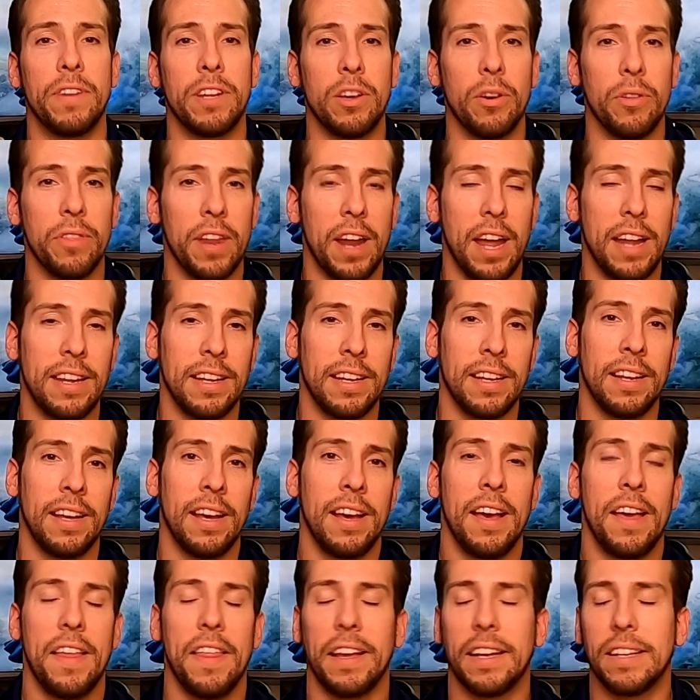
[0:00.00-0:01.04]
video that I did
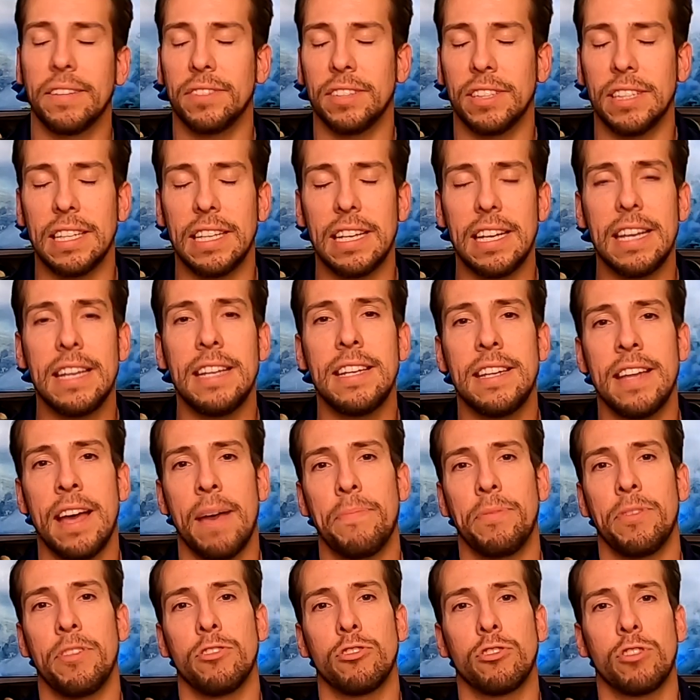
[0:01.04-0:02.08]
that gives an
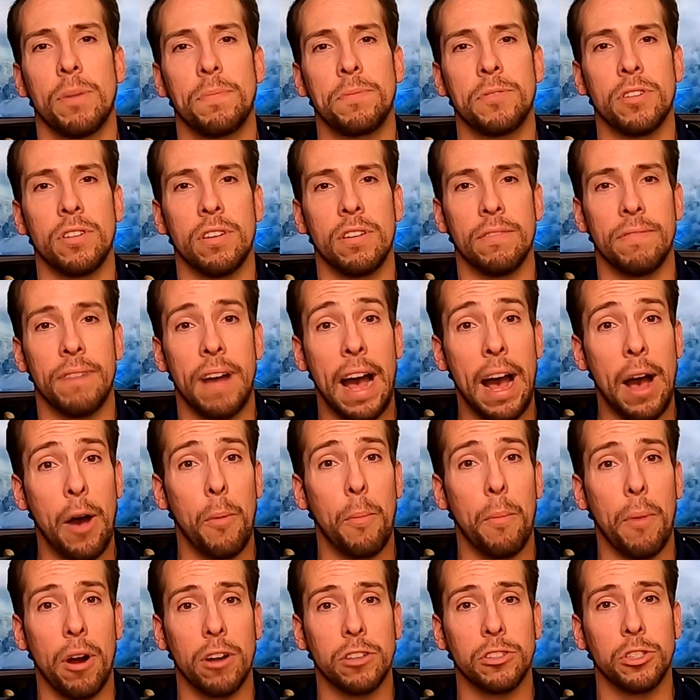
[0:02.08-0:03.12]
in-depth description of how
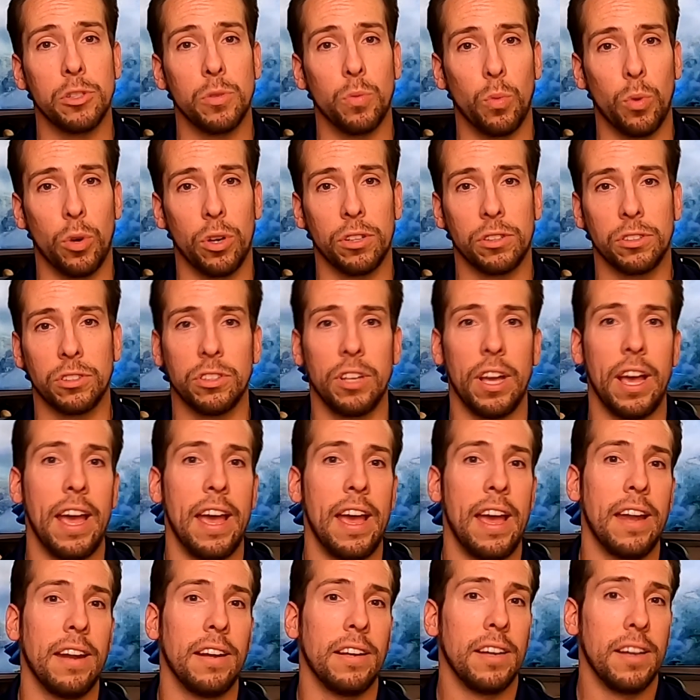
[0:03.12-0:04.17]
margin works
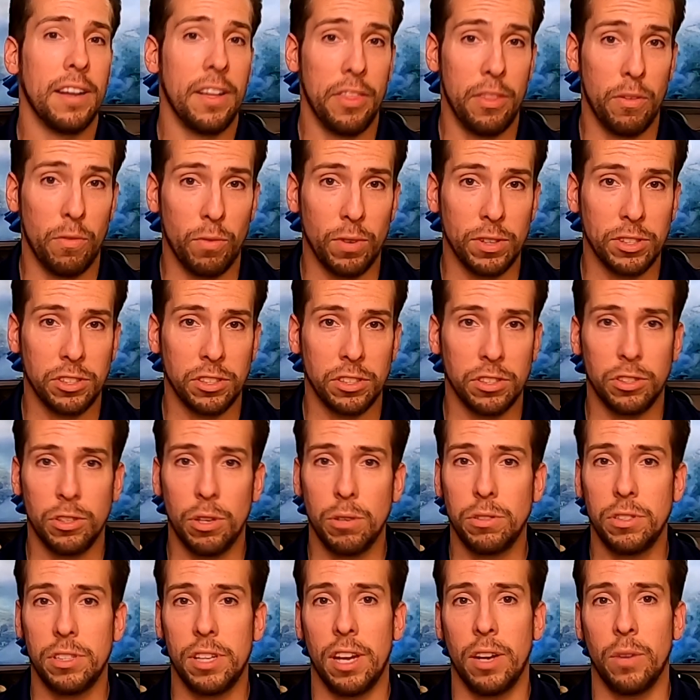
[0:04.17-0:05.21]
and the risks
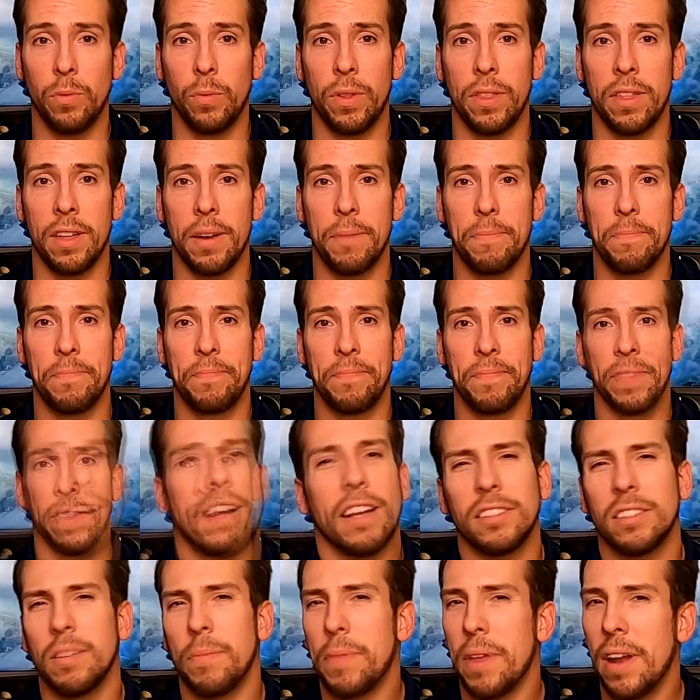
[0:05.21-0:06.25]
associated with it.
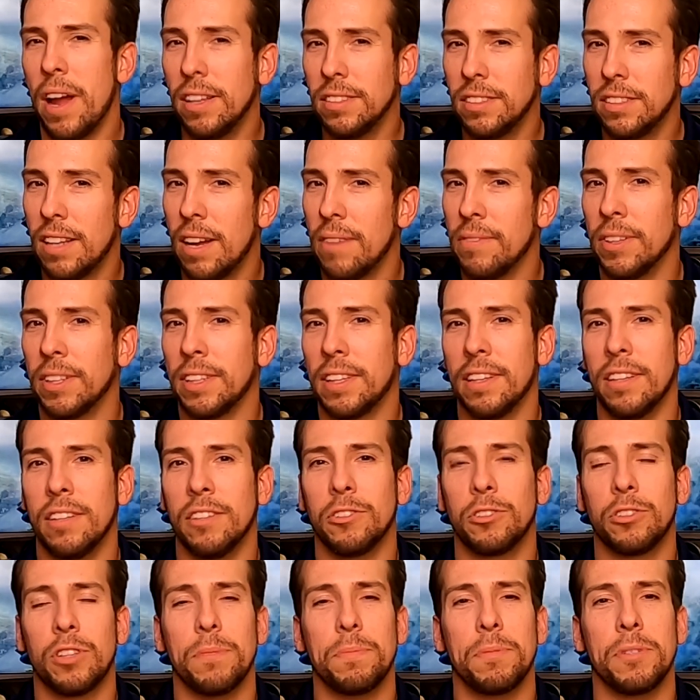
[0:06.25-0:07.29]
Now, something else that I've linked in
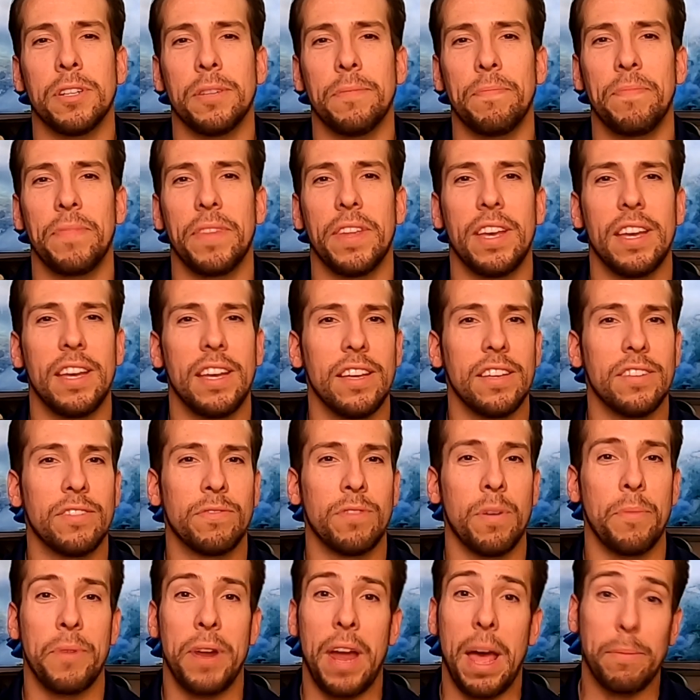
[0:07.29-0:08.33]
the description is
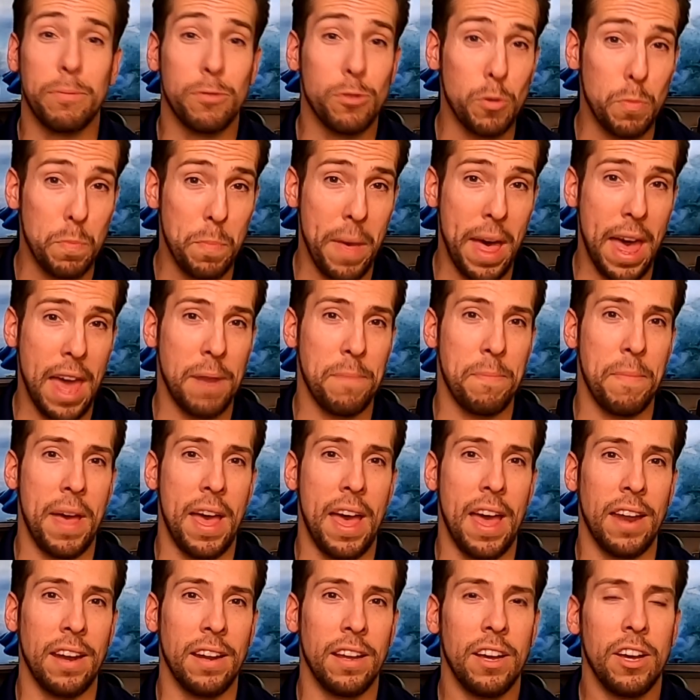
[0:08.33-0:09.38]
from an absolute
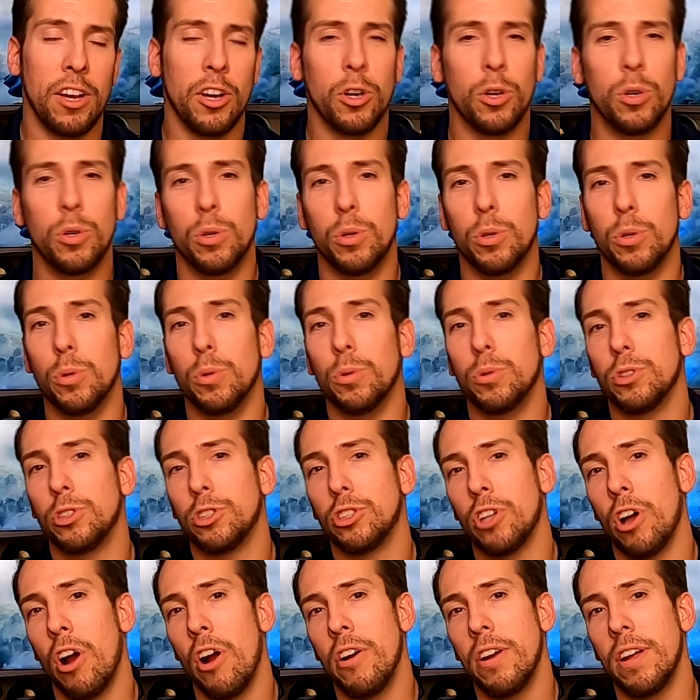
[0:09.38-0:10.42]
madman who
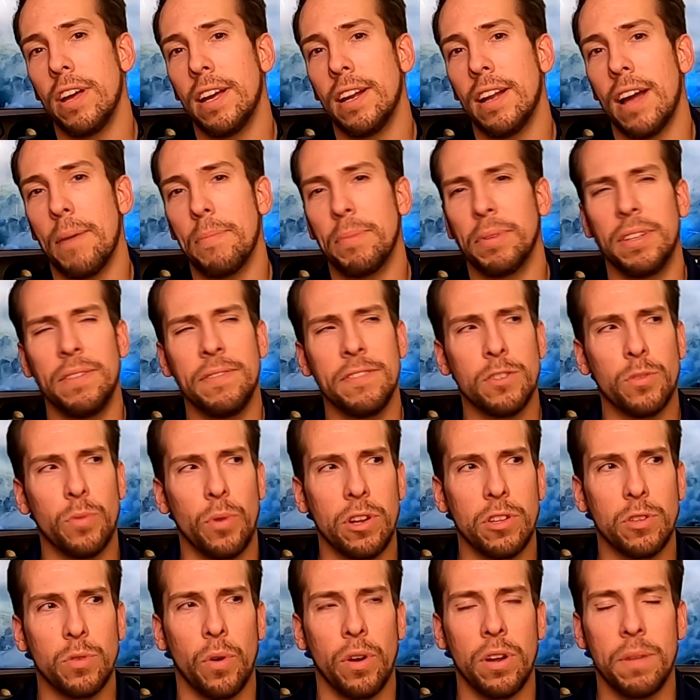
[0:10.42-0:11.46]
started, I believe in
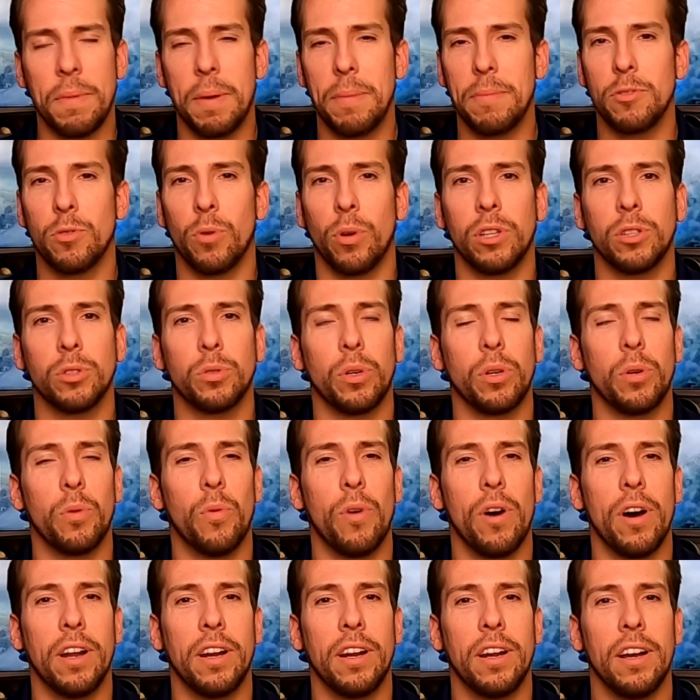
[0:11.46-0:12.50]
2020, maybe
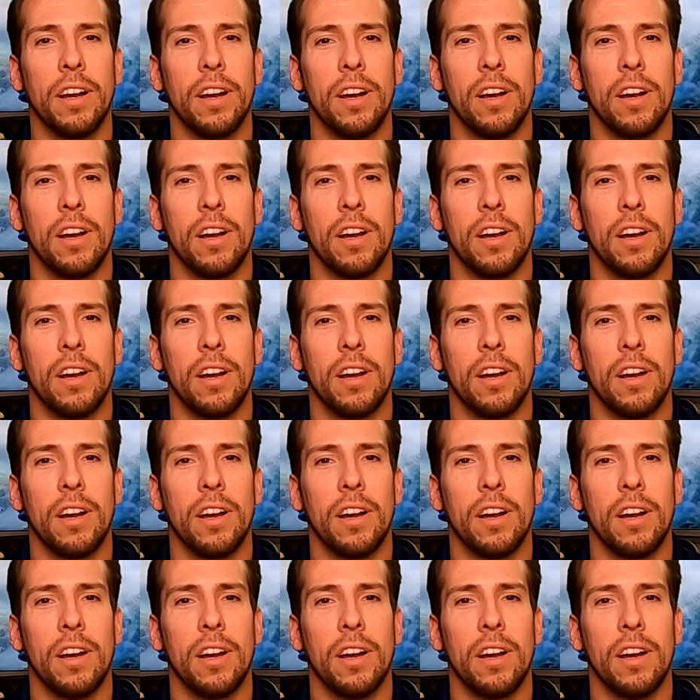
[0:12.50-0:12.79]
2021,